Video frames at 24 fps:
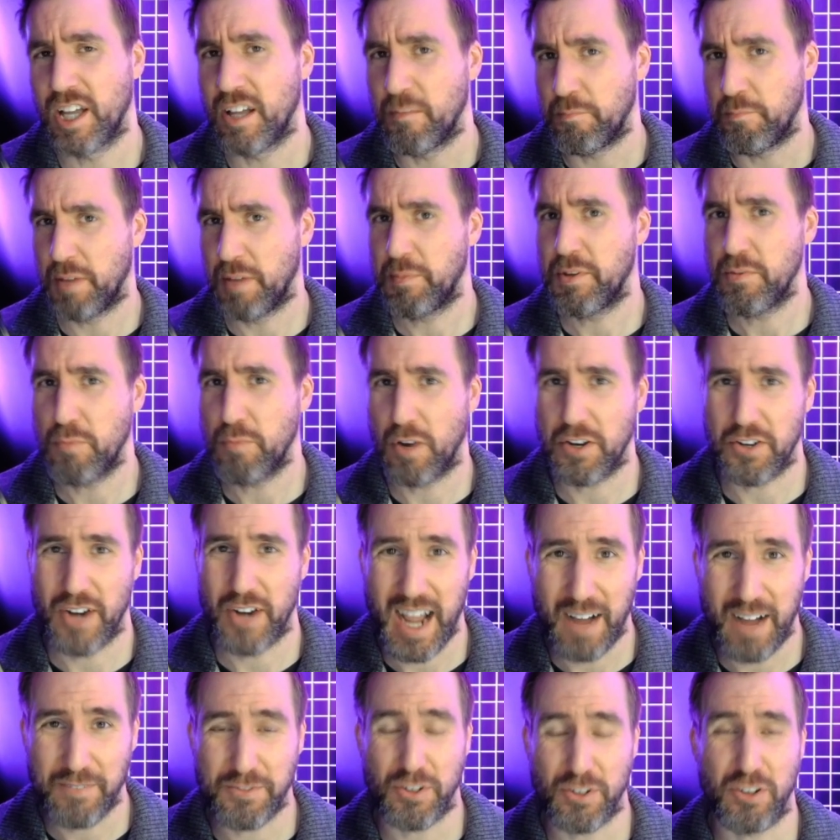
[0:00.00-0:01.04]
maybe you want your
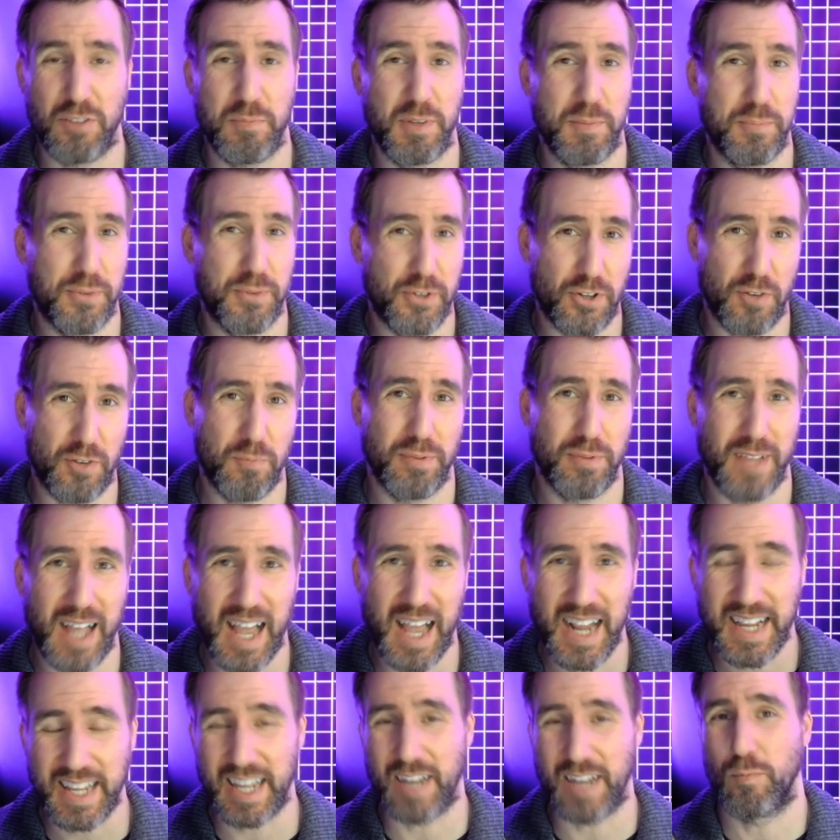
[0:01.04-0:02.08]
halftone to be pure
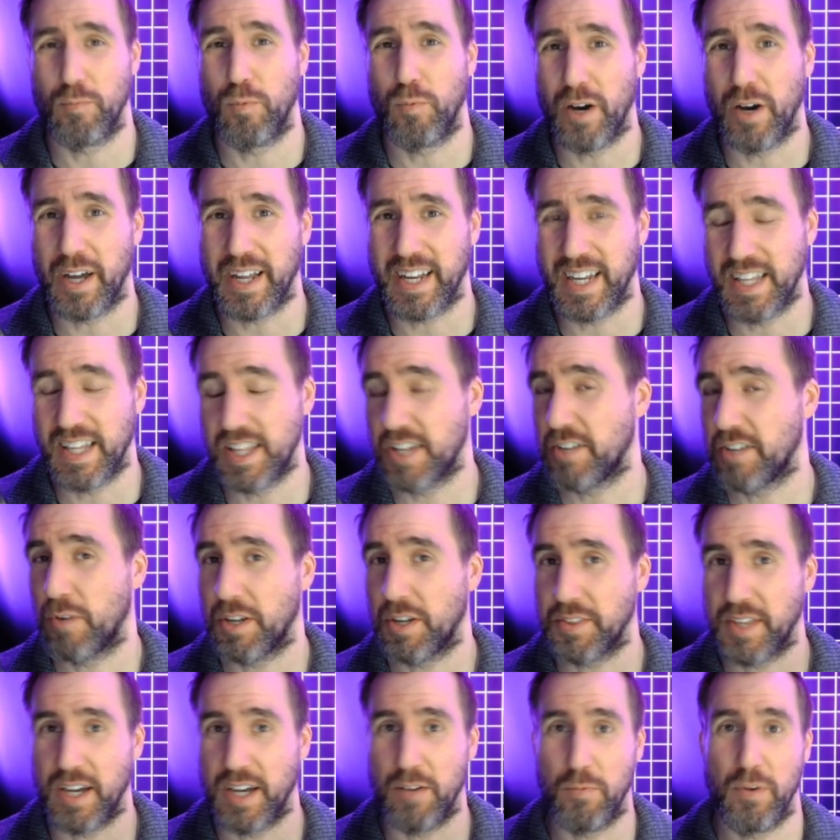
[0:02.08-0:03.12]
black and white, and then you want
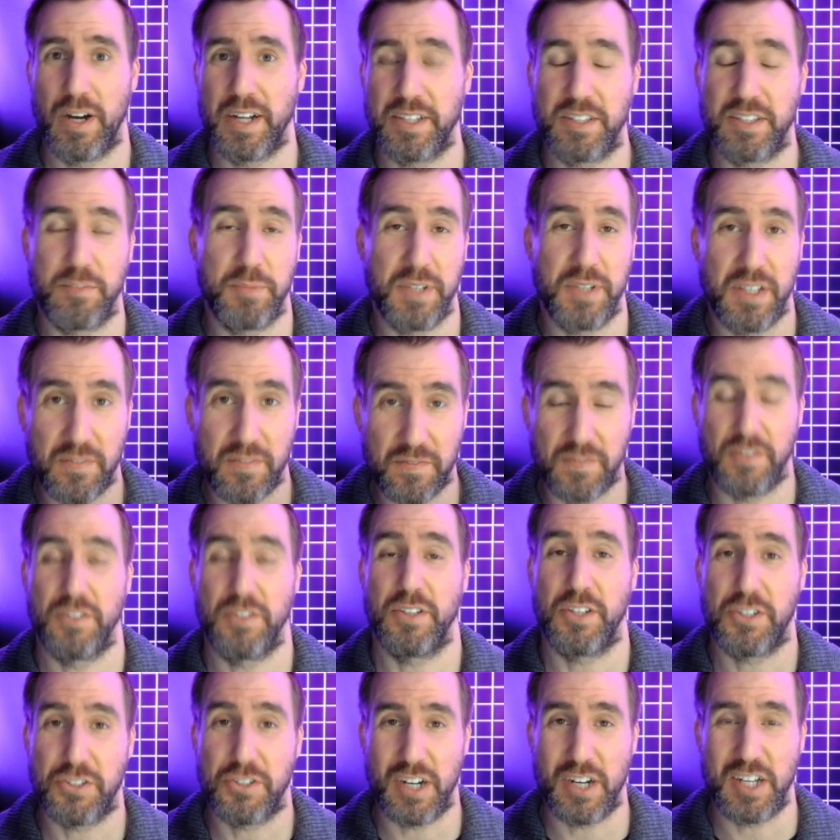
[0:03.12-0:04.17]
that white to be
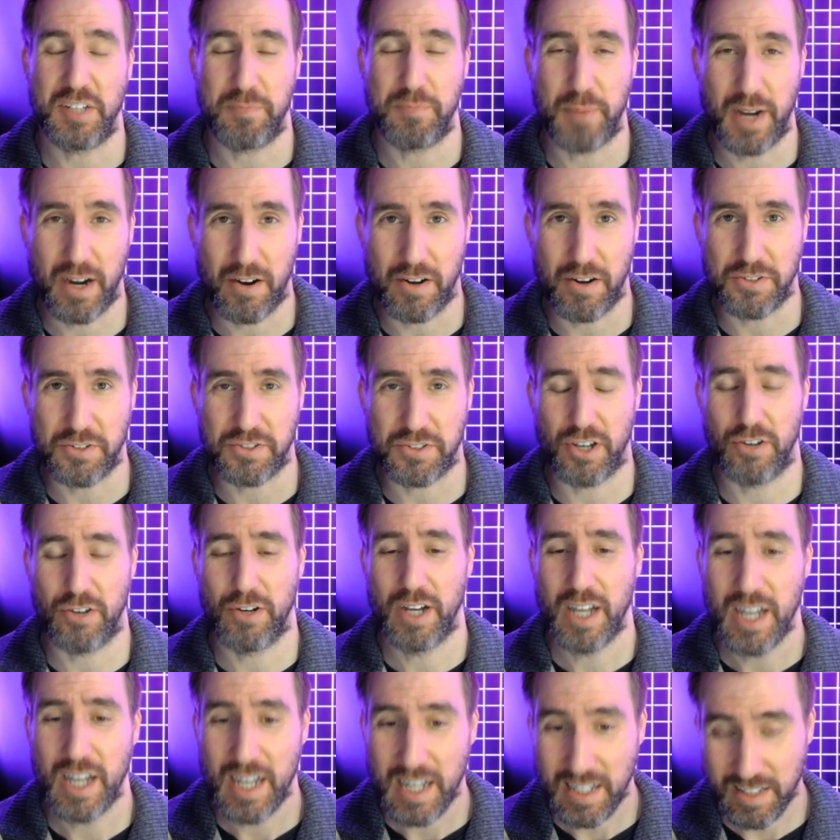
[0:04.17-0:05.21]
fully transparent. So
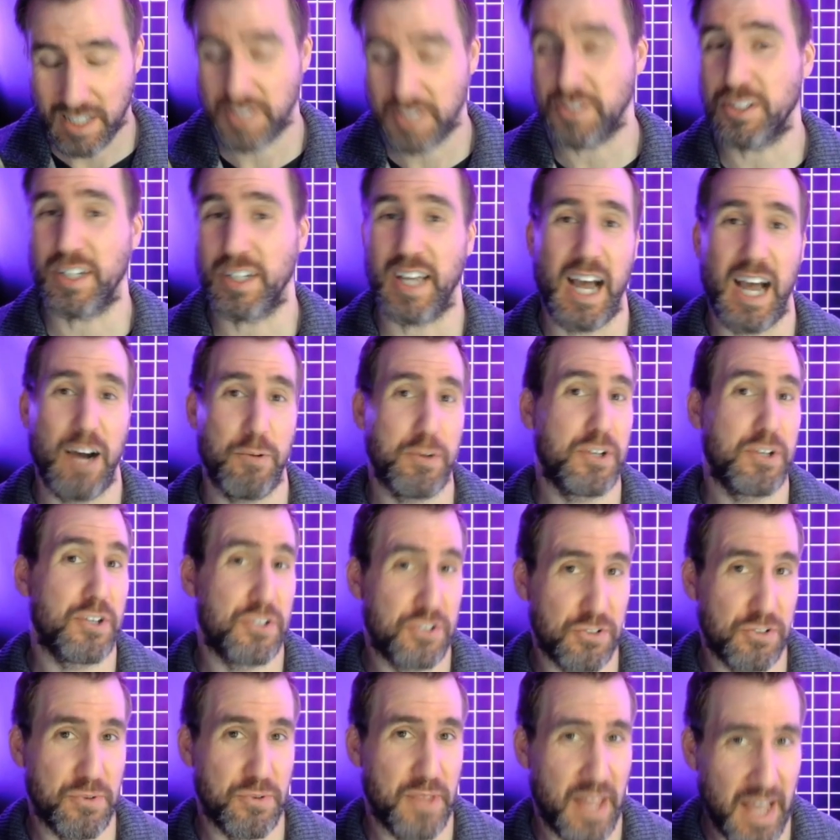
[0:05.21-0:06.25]
let's look at how we could
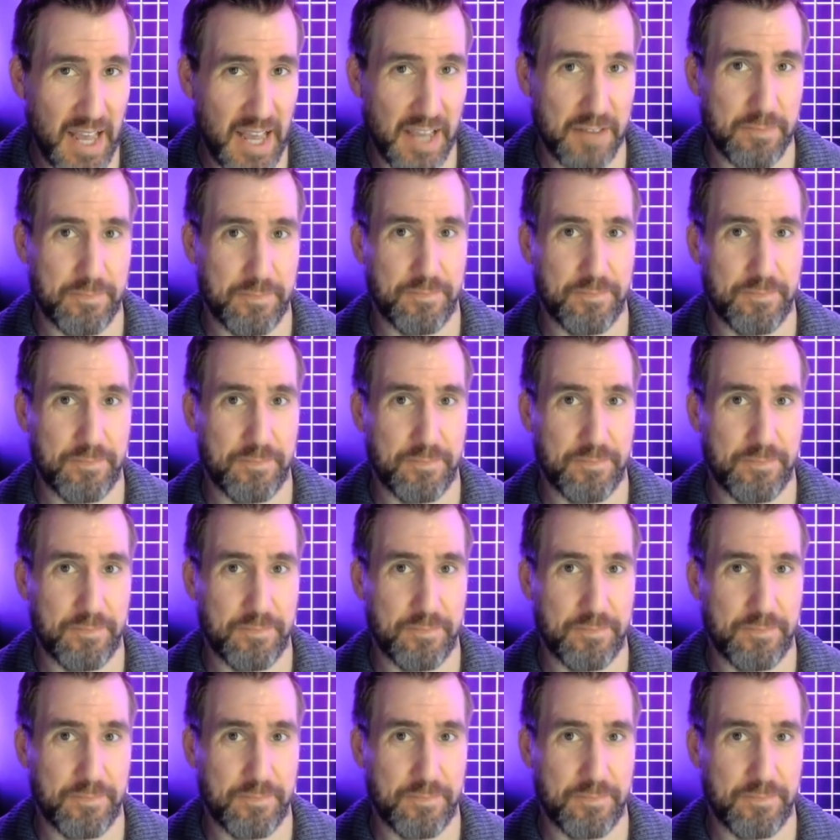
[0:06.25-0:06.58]
do that.